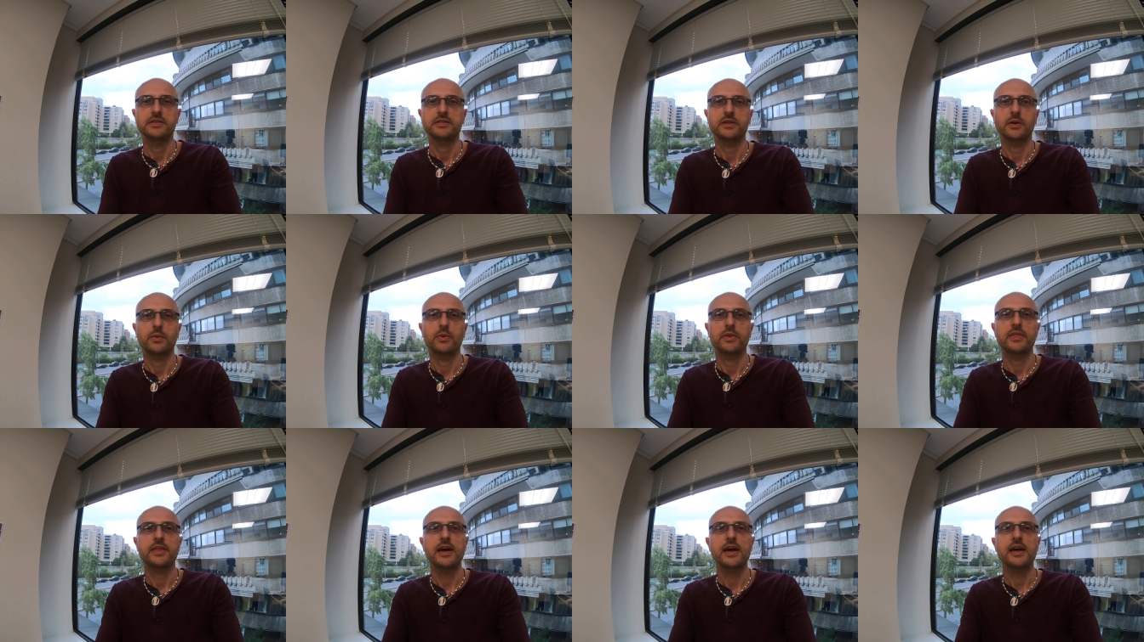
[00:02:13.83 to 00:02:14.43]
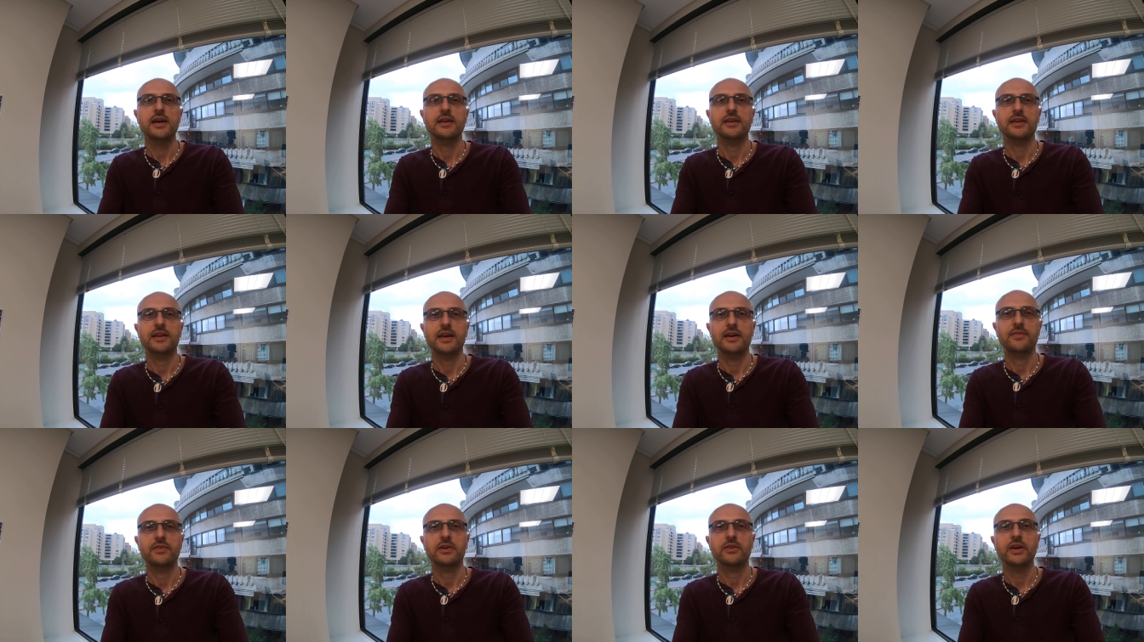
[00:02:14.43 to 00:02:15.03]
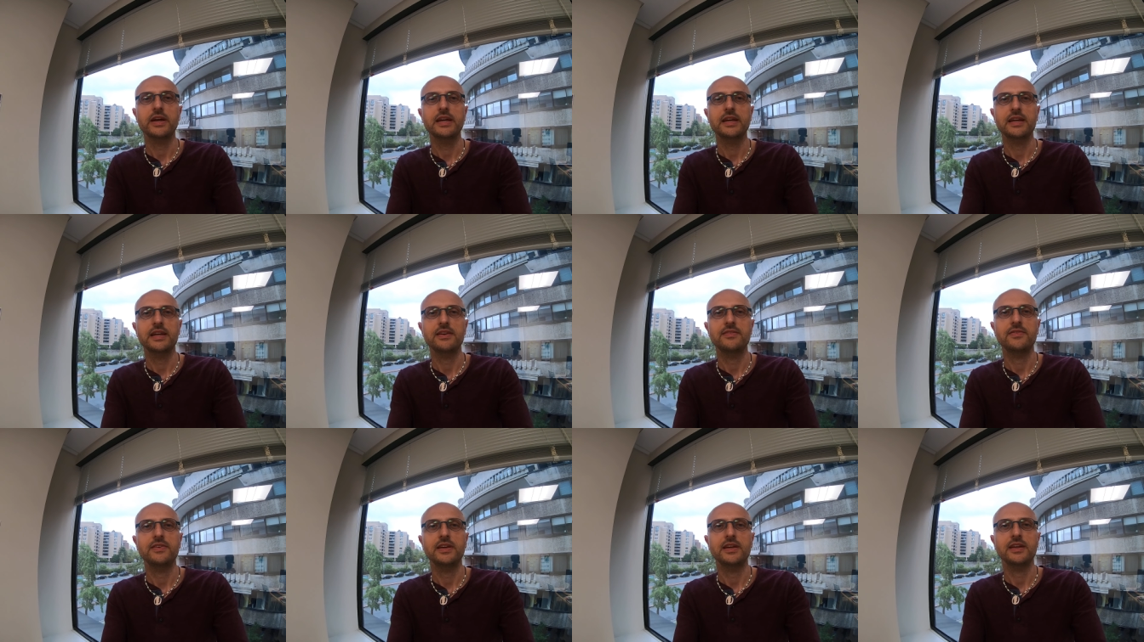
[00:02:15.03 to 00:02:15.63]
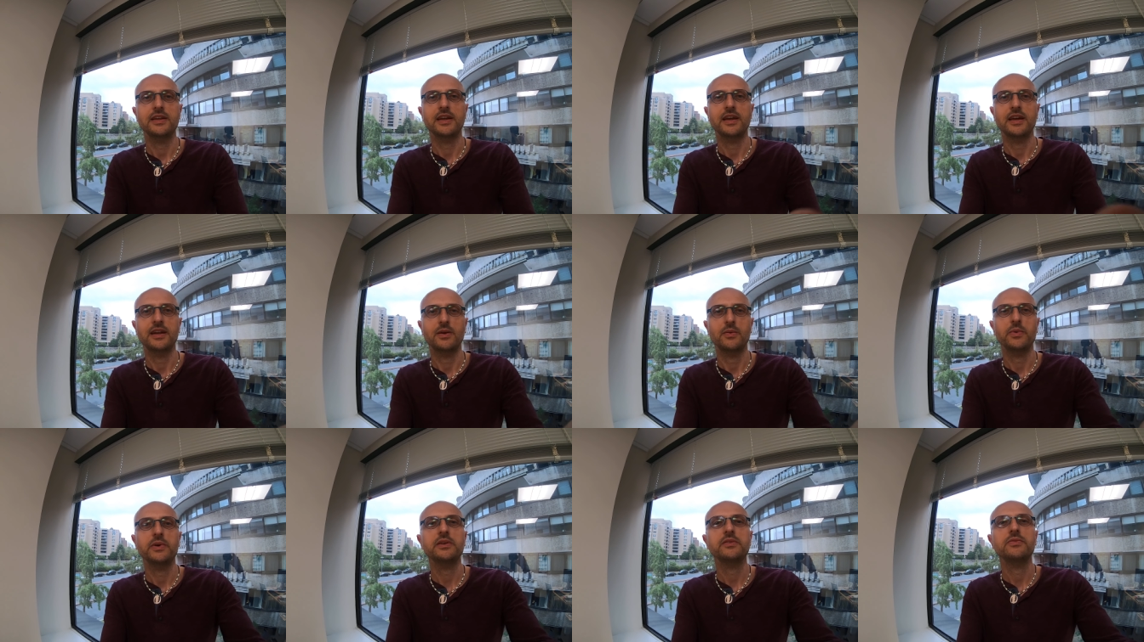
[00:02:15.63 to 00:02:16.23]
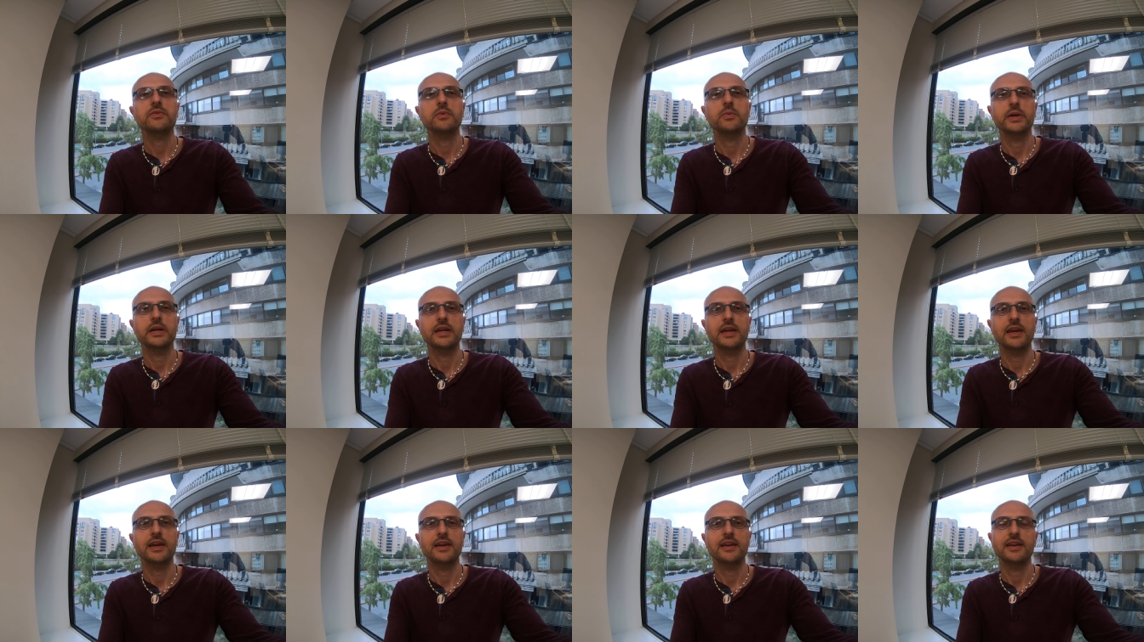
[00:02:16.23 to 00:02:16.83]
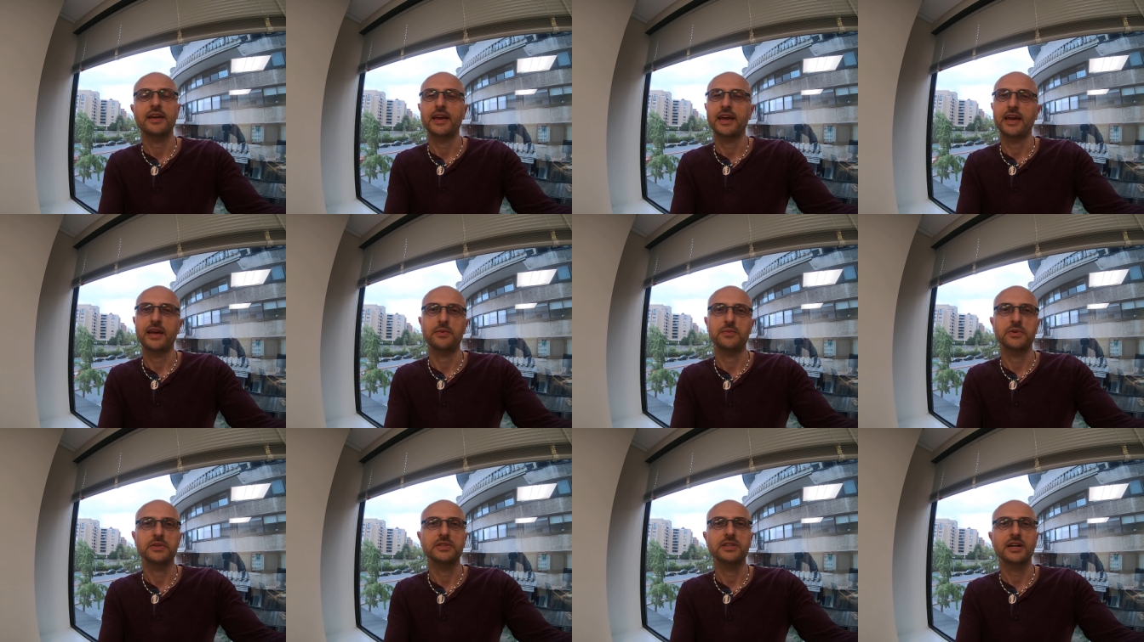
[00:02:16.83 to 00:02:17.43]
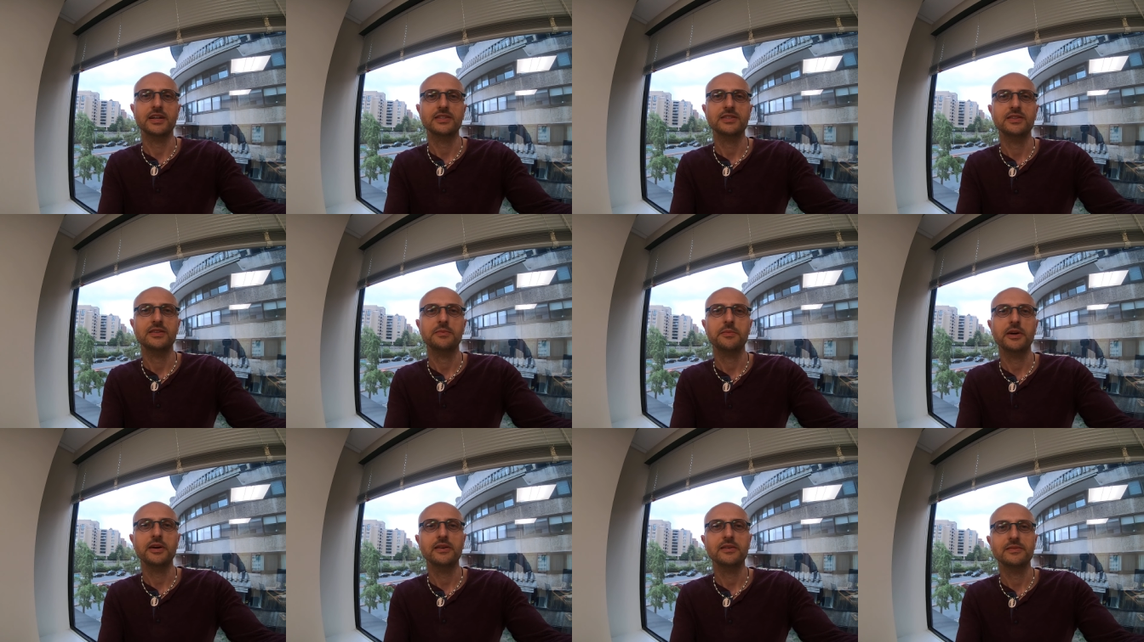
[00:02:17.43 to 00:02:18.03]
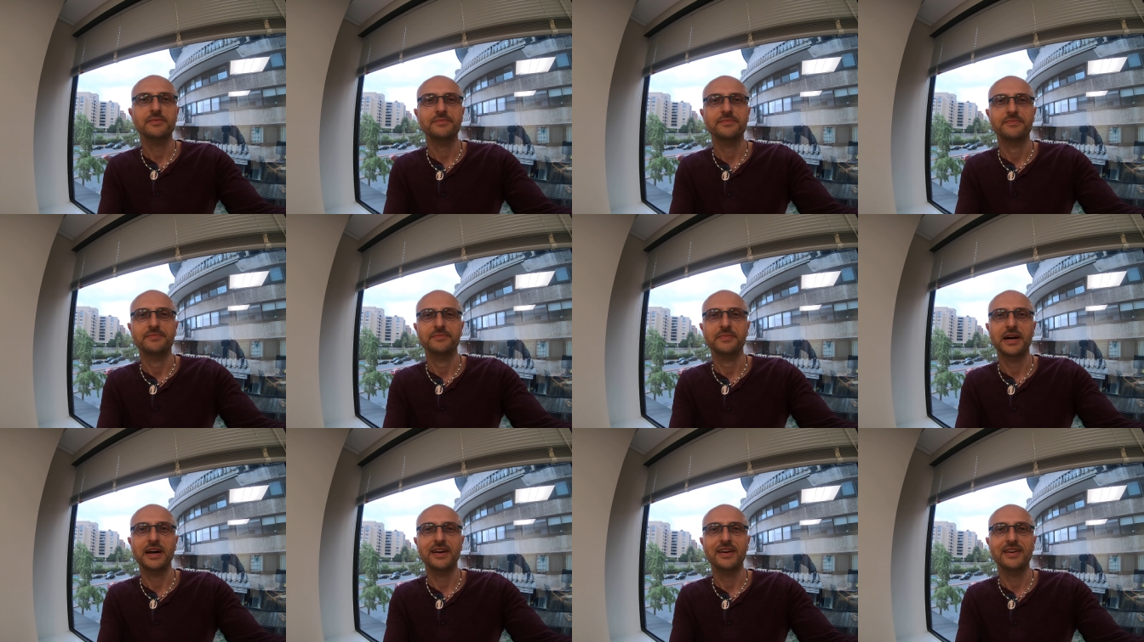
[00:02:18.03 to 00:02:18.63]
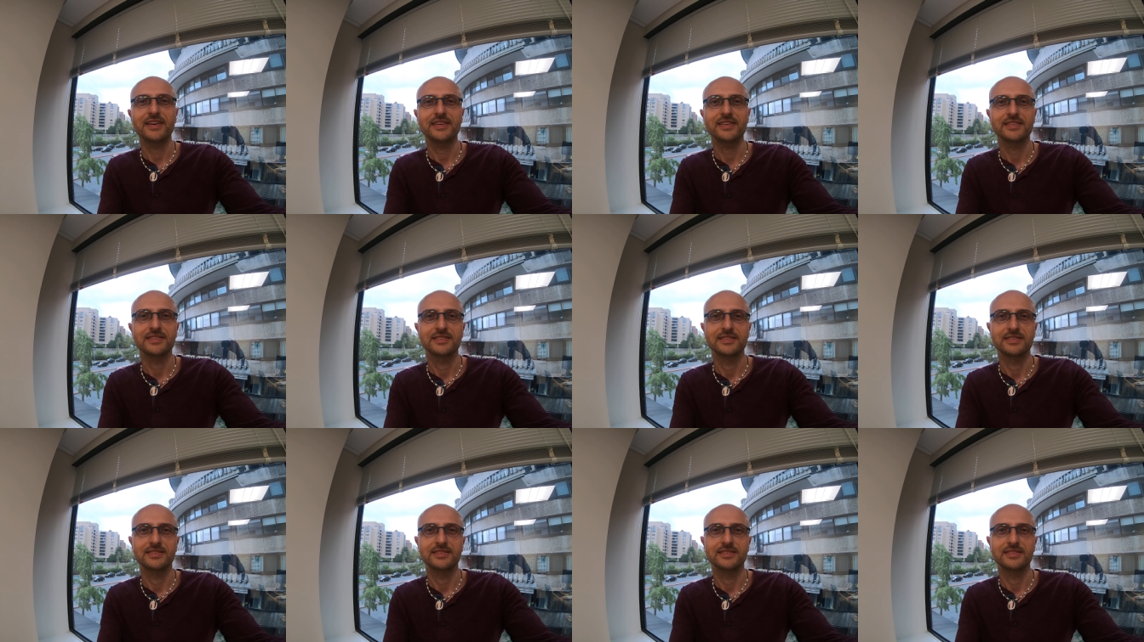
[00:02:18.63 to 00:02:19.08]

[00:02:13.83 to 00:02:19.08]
So with that, have a great evening and a wonderful weekend, and we'll talk to you tomorrow. Bye.